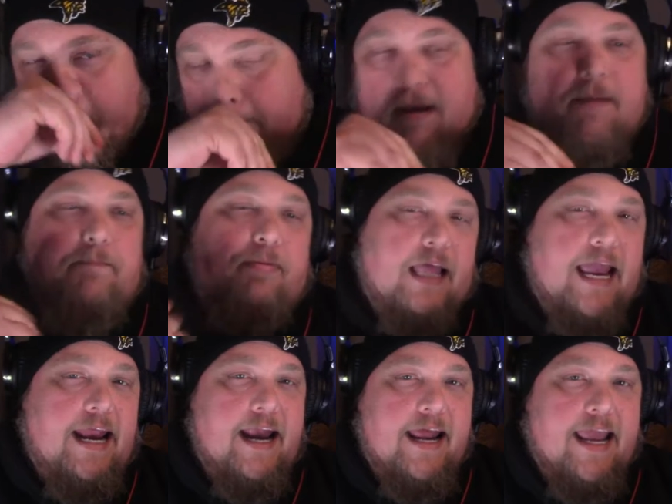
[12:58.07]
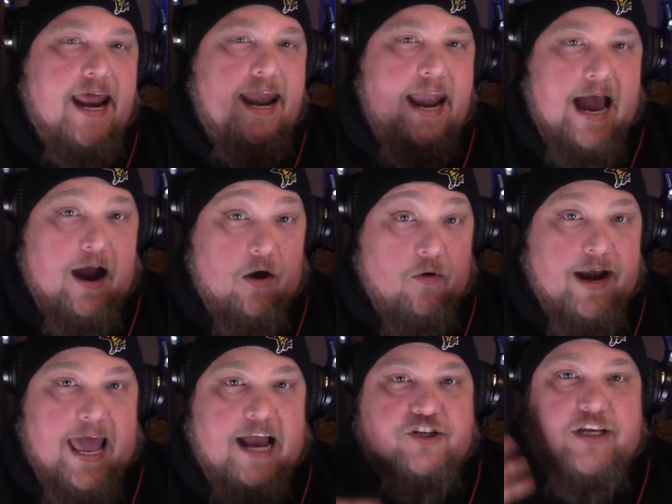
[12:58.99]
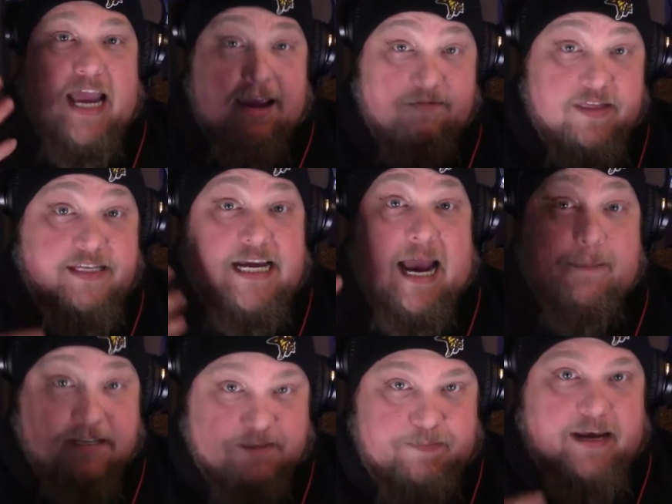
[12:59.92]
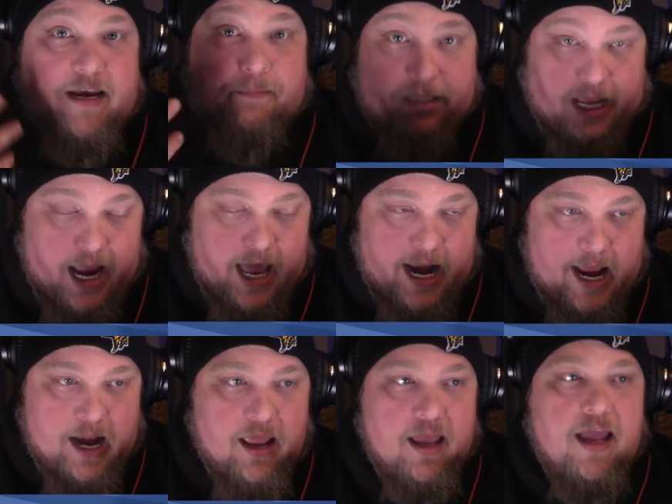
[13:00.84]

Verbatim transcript: But playing it again now and actually having the time to spend to play on it,